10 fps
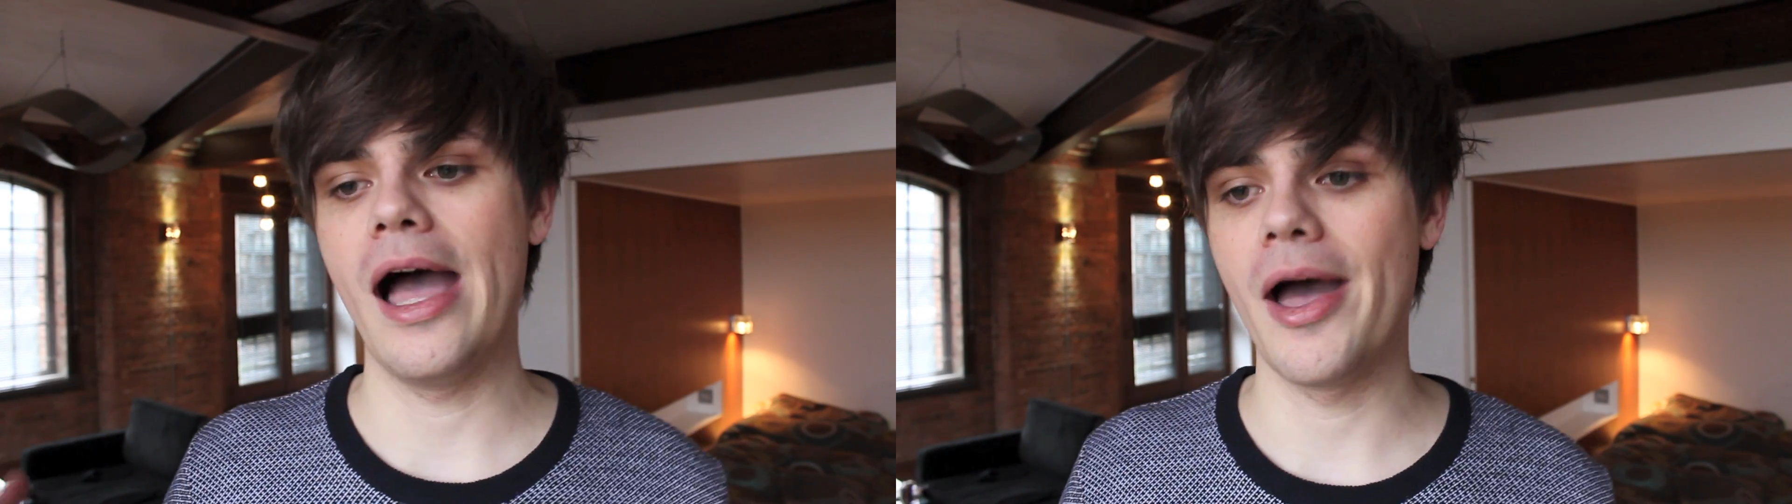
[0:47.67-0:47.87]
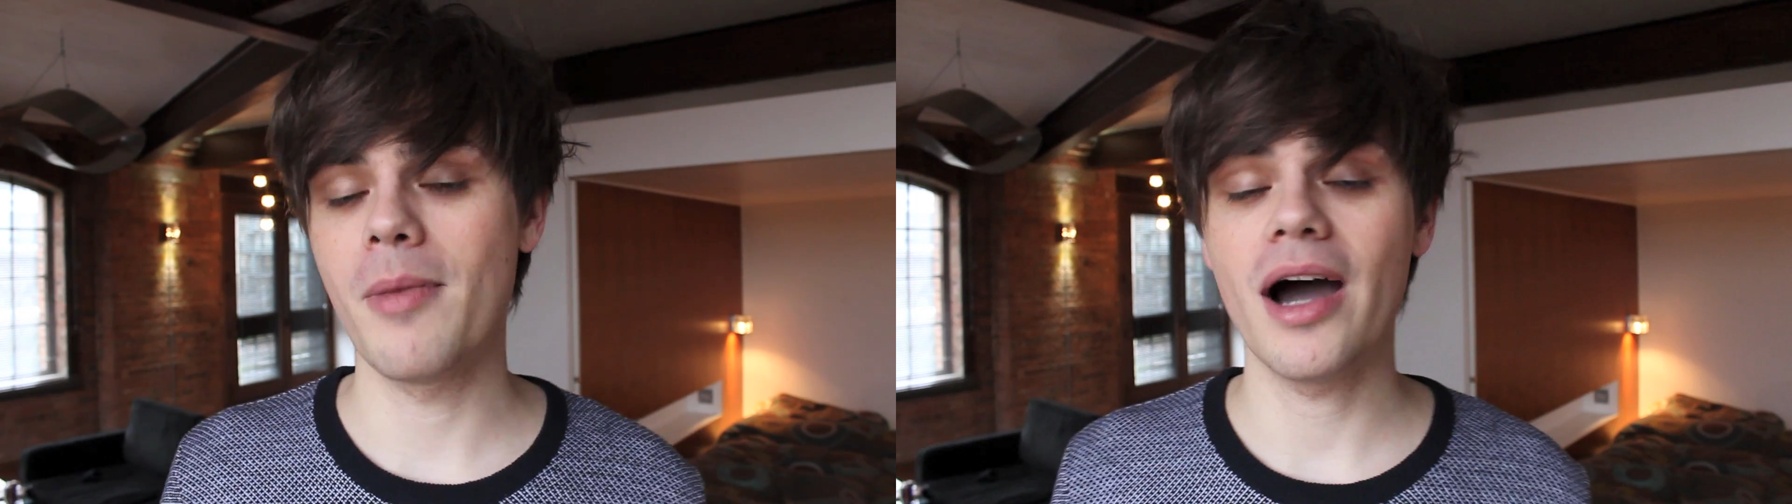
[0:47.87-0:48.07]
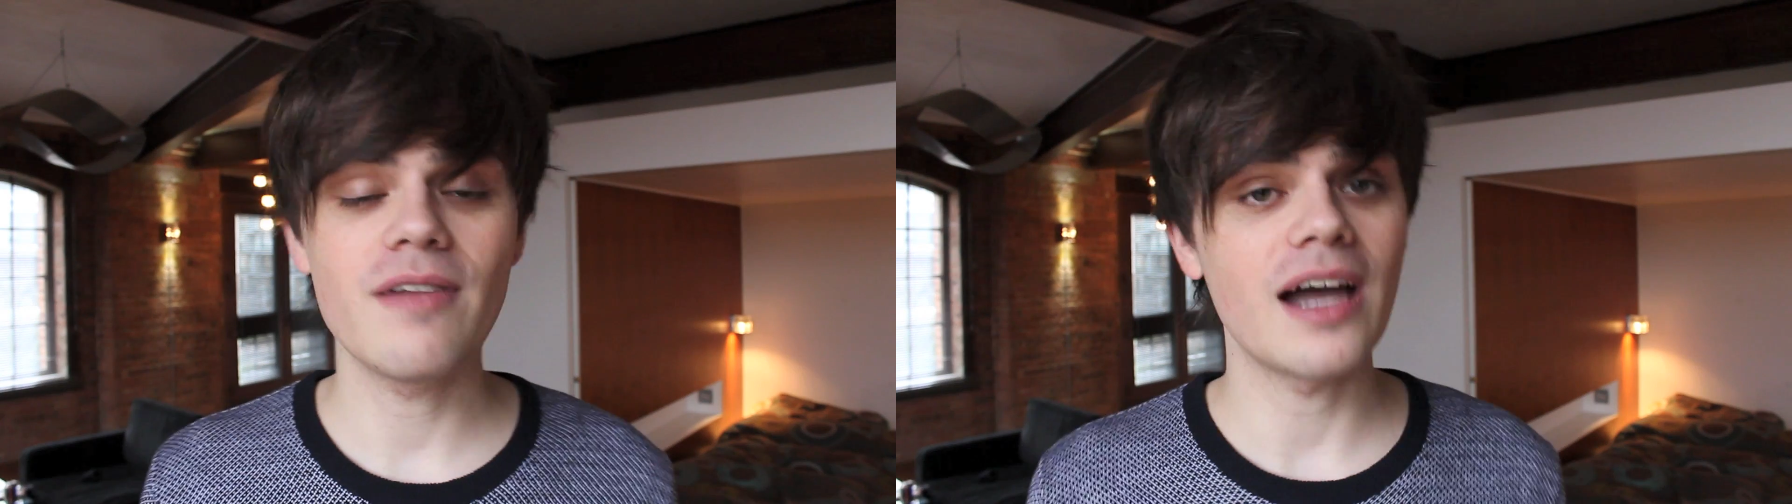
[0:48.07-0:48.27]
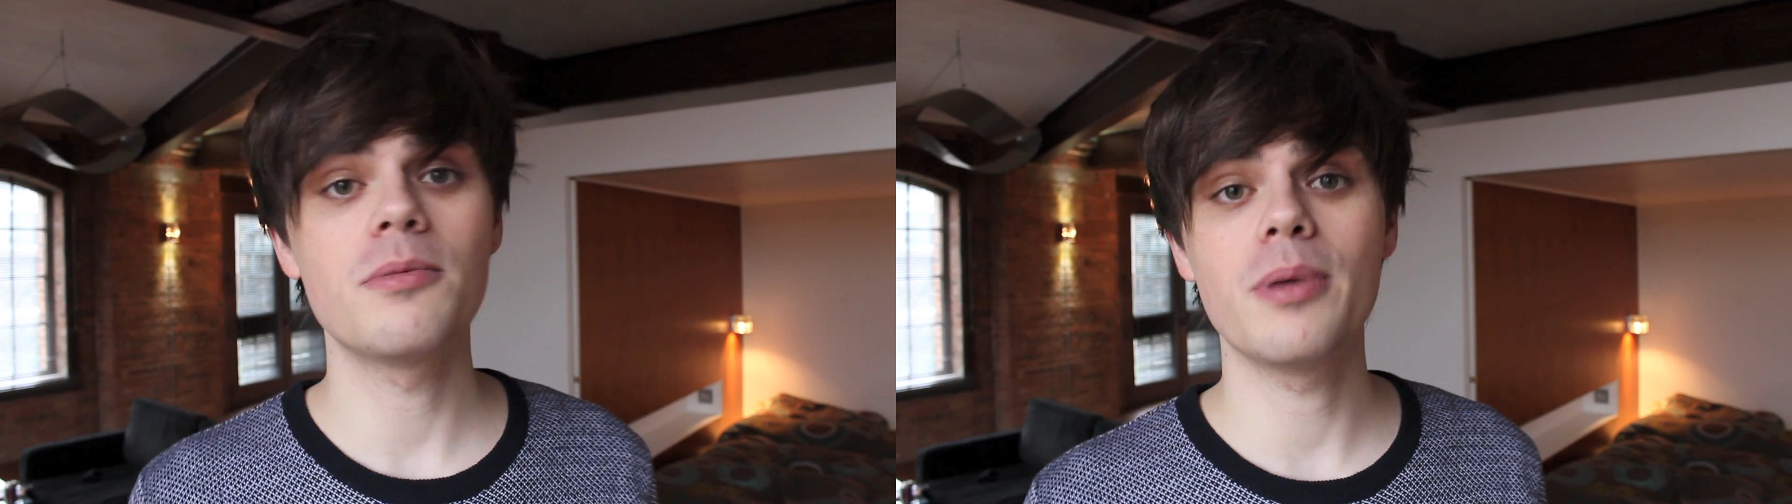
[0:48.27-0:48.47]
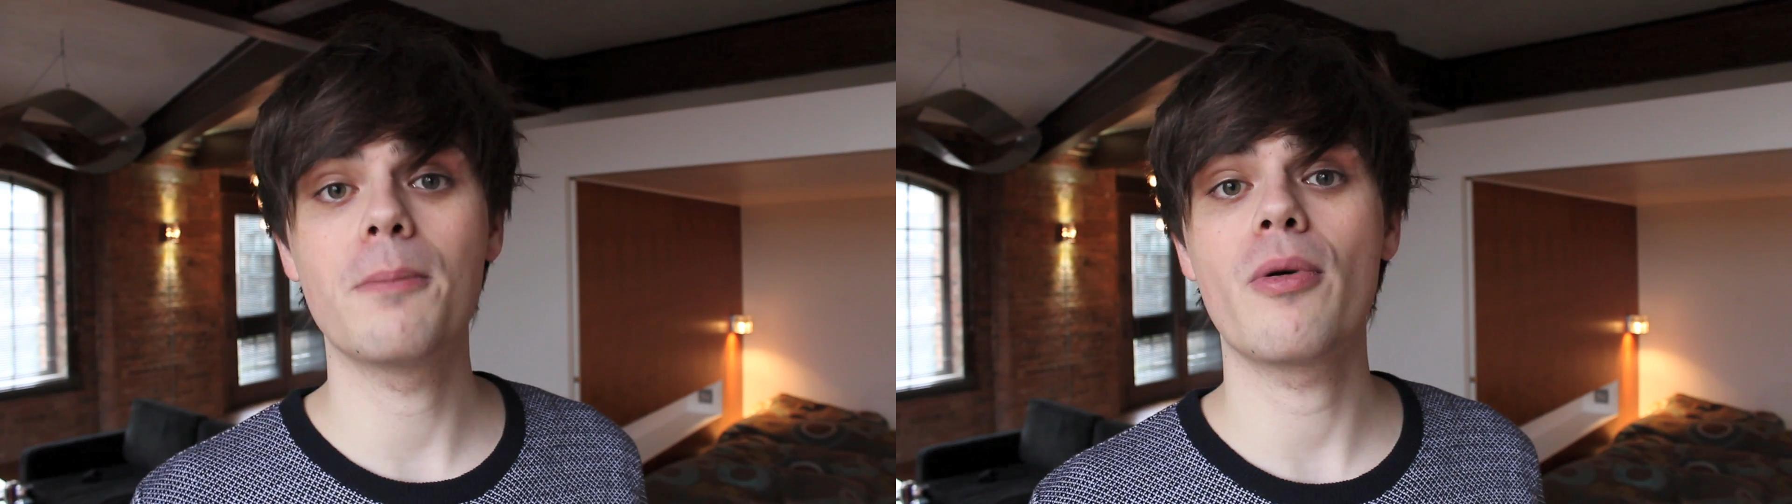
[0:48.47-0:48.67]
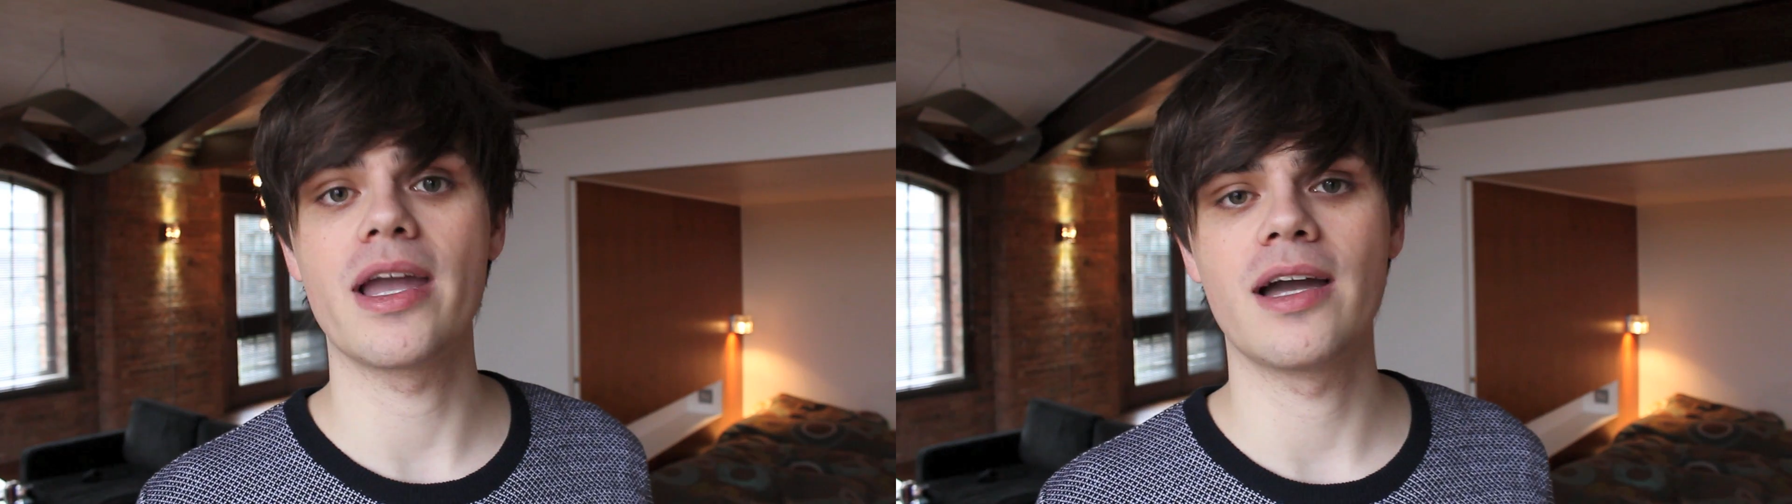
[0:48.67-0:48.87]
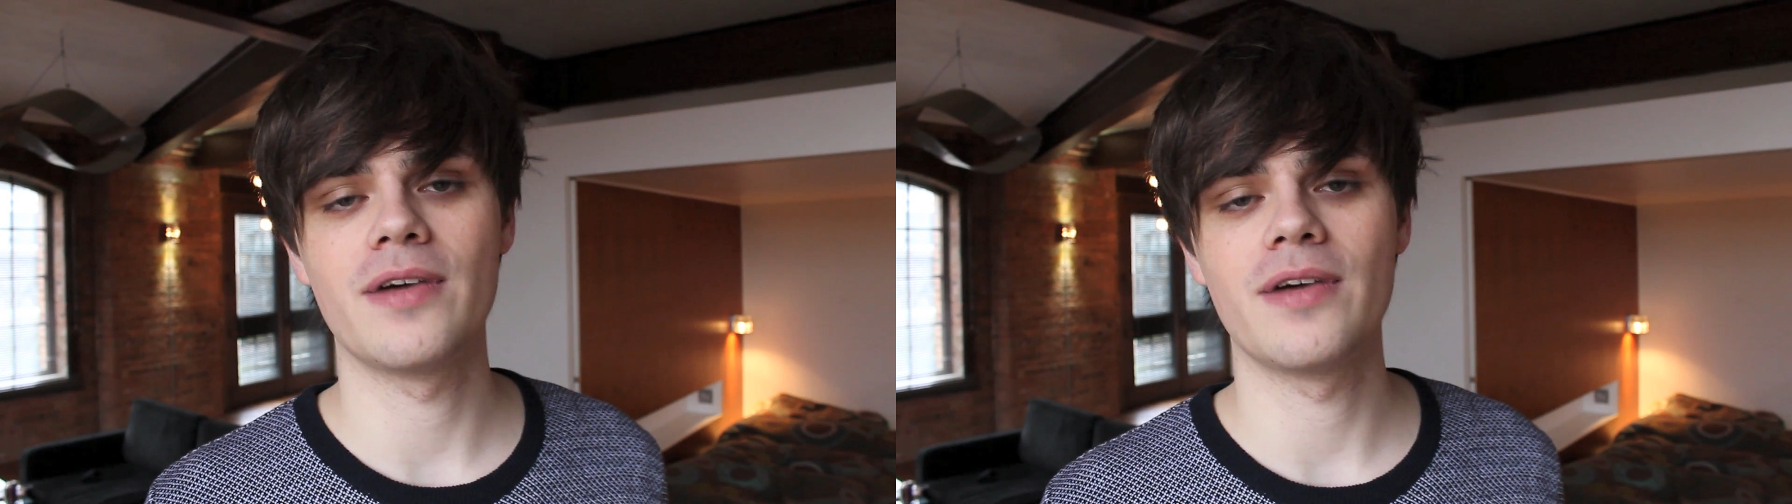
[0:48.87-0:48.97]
I've had a big break.